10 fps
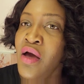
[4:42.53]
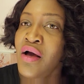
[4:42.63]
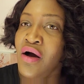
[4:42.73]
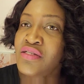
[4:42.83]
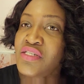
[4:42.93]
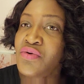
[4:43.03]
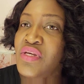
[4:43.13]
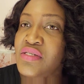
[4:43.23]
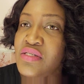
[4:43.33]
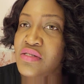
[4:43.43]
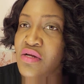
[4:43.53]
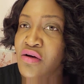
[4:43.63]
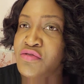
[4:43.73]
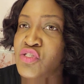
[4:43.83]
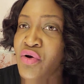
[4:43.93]
until this
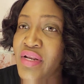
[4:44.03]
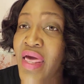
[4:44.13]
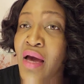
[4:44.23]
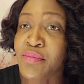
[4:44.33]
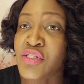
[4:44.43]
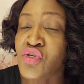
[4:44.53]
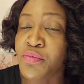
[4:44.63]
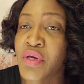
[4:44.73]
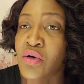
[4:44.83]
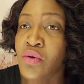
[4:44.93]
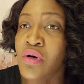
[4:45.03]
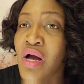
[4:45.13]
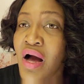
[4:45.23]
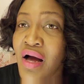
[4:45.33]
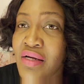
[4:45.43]
stuff started happening to Bill
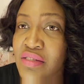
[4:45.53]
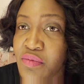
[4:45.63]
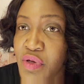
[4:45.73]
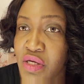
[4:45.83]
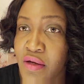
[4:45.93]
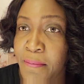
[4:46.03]
Cosby,